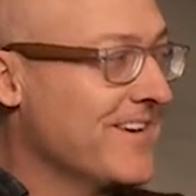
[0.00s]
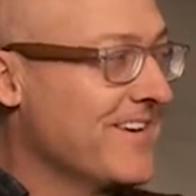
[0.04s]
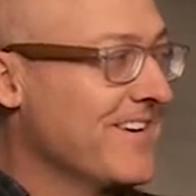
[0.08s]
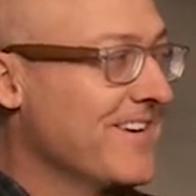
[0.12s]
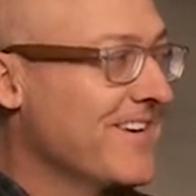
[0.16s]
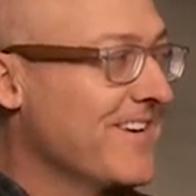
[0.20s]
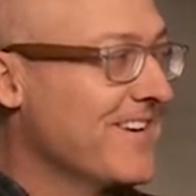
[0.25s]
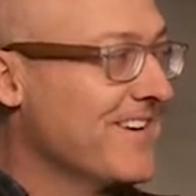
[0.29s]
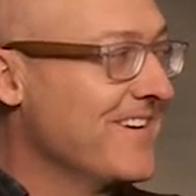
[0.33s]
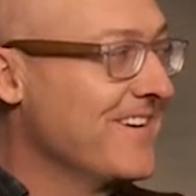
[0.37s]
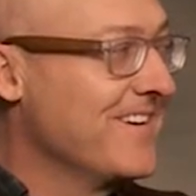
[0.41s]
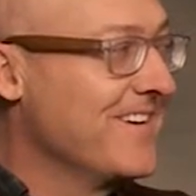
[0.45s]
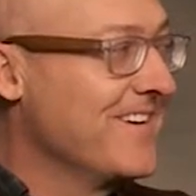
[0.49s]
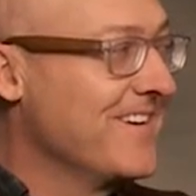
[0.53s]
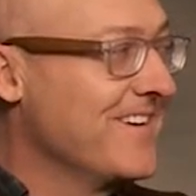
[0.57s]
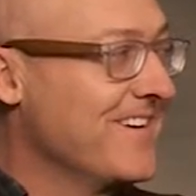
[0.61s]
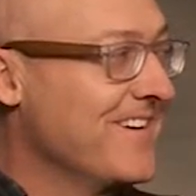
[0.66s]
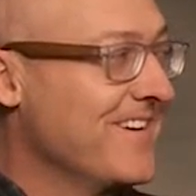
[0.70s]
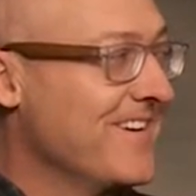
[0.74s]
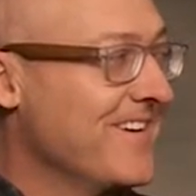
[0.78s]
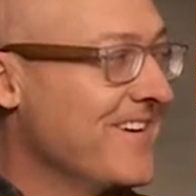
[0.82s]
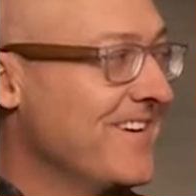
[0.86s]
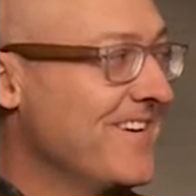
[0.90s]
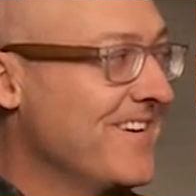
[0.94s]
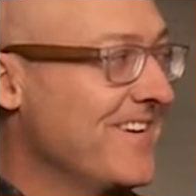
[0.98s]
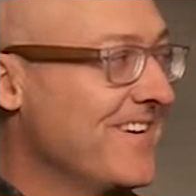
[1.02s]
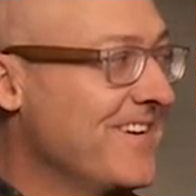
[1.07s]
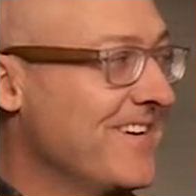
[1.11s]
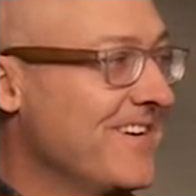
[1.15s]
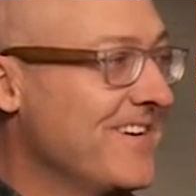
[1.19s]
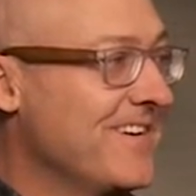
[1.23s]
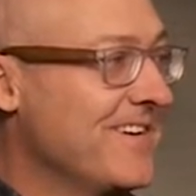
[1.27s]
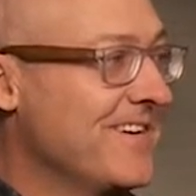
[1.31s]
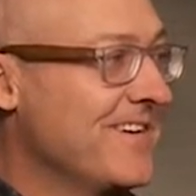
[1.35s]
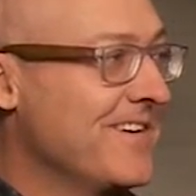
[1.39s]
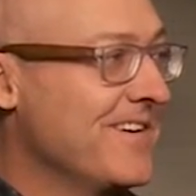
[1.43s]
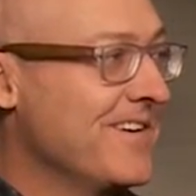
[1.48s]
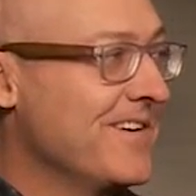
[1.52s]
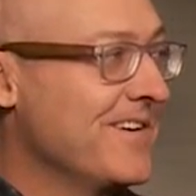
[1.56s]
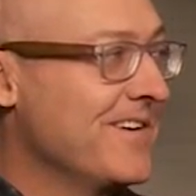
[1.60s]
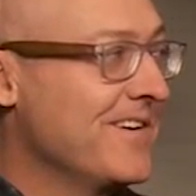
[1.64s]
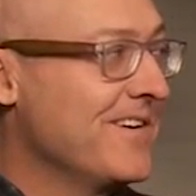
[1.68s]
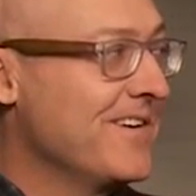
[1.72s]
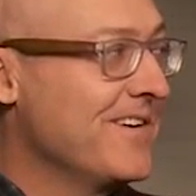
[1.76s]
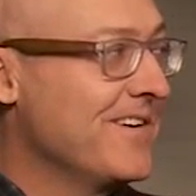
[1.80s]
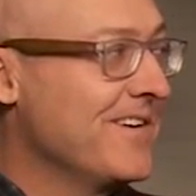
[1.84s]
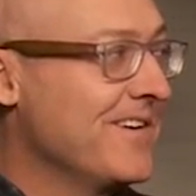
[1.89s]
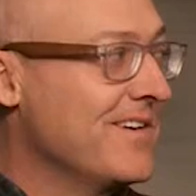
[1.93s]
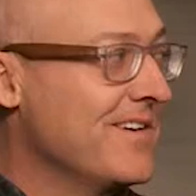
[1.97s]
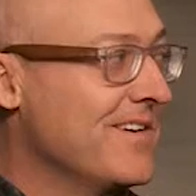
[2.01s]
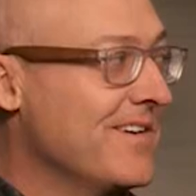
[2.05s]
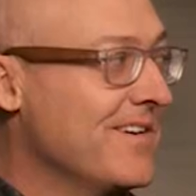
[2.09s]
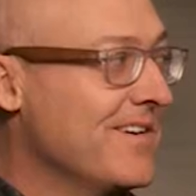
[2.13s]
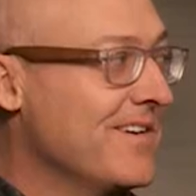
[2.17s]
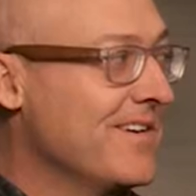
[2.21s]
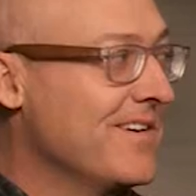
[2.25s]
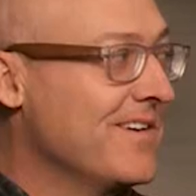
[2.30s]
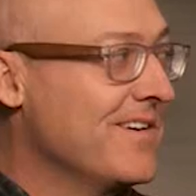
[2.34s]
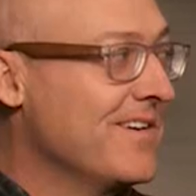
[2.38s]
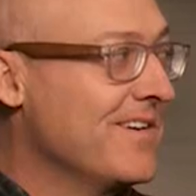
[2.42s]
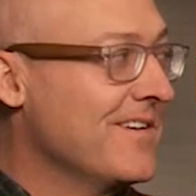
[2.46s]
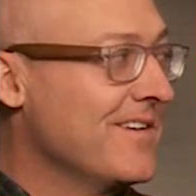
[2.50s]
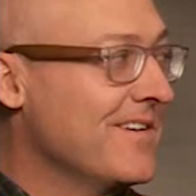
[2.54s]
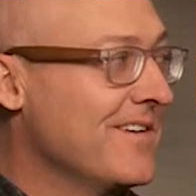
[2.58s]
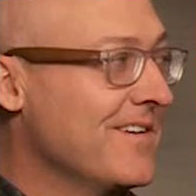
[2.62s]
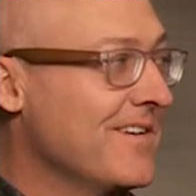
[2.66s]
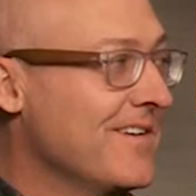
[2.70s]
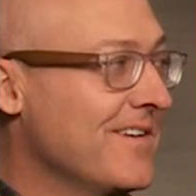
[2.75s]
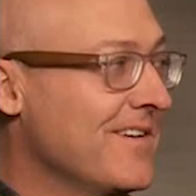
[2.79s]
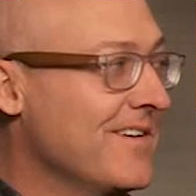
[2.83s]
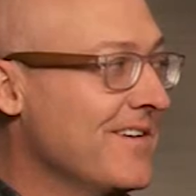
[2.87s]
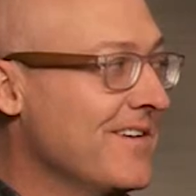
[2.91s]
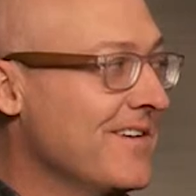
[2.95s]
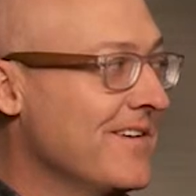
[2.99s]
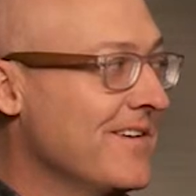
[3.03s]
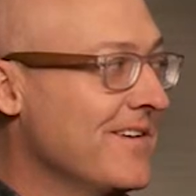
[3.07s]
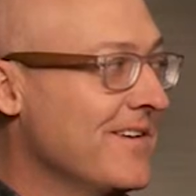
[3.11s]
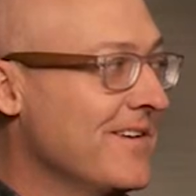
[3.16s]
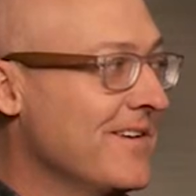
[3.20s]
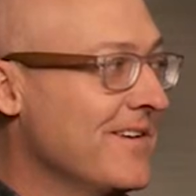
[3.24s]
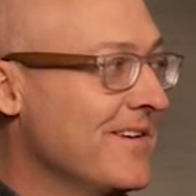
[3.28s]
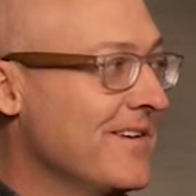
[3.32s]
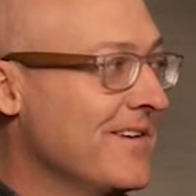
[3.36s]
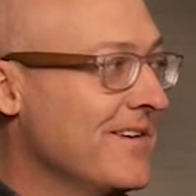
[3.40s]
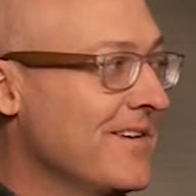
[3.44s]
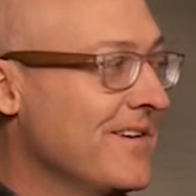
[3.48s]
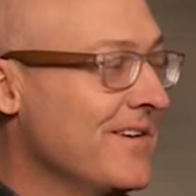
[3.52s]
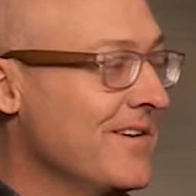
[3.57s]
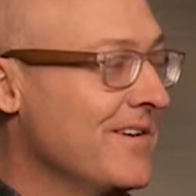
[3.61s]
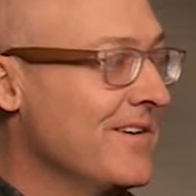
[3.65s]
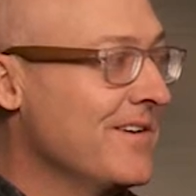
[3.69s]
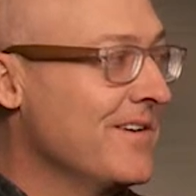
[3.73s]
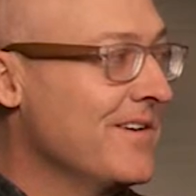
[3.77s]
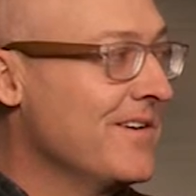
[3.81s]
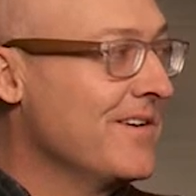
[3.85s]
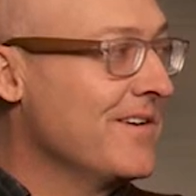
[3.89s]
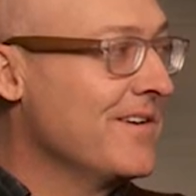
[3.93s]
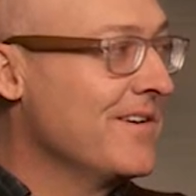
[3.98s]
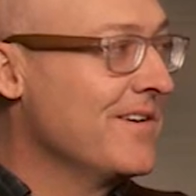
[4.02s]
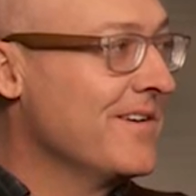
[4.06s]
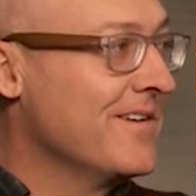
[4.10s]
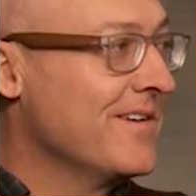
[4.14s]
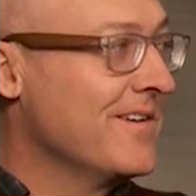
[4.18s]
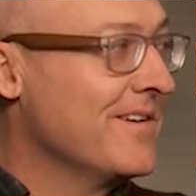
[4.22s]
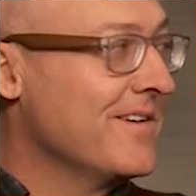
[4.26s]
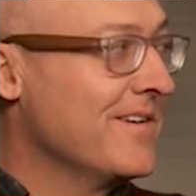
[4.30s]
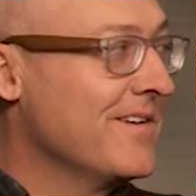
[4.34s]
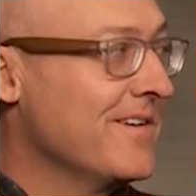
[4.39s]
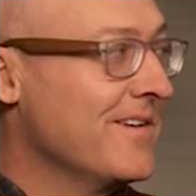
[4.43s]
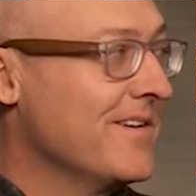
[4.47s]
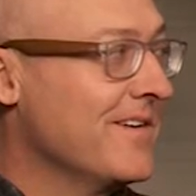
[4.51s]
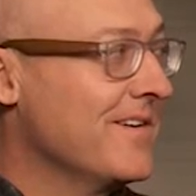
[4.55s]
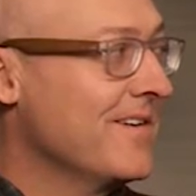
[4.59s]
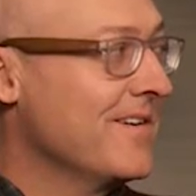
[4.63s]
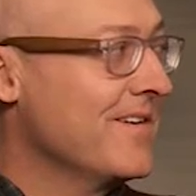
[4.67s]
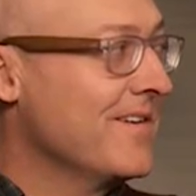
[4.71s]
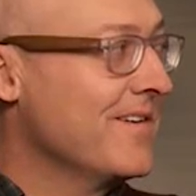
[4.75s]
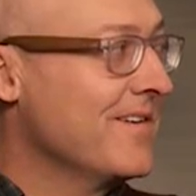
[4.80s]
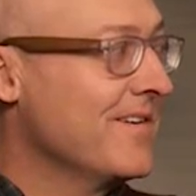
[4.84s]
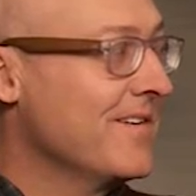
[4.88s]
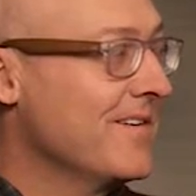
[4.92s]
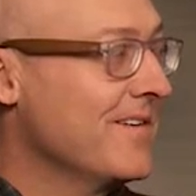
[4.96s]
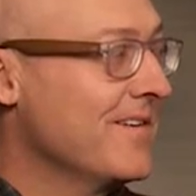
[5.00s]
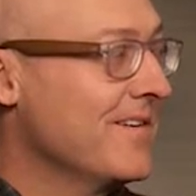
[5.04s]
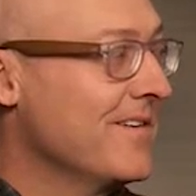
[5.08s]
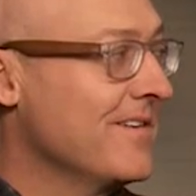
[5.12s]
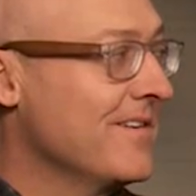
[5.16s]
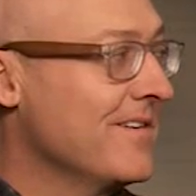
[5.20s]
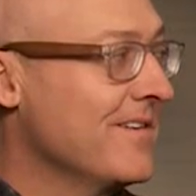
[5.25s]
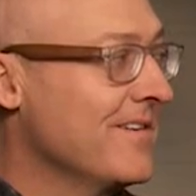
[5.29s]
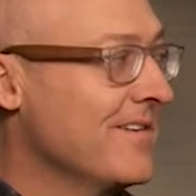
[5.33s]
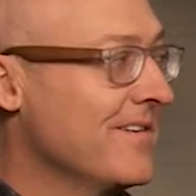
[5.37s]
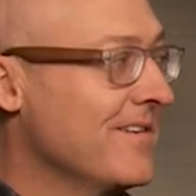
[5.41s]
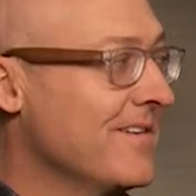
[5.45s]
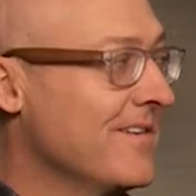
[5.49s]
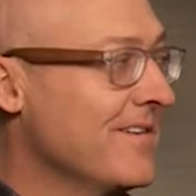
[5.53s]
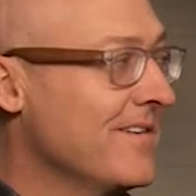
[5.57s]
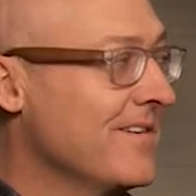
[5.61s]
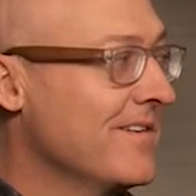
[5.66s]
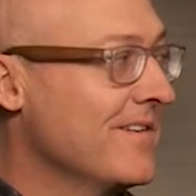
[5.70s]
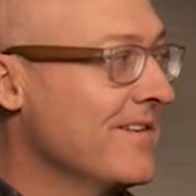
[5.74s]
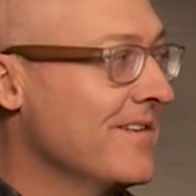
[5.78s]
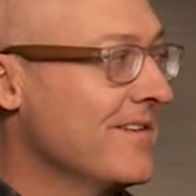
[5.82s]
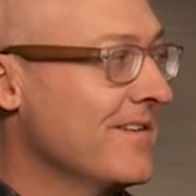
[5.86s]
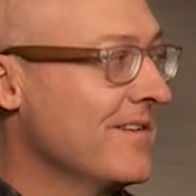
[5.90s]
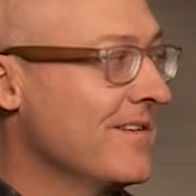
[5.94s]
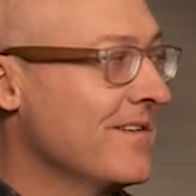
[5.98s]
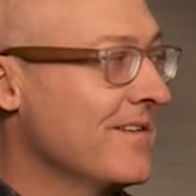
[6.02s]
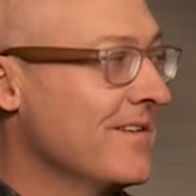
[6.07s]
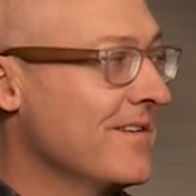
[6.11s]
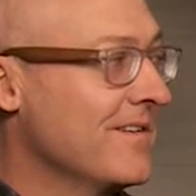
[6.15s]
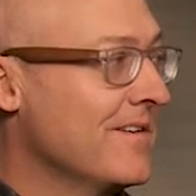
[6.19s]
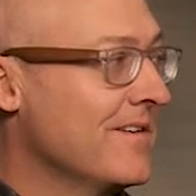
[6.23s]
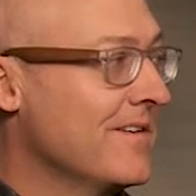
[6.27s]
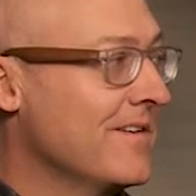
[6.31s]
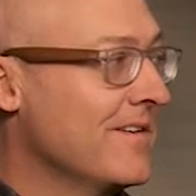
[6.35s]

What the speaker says: [no speech]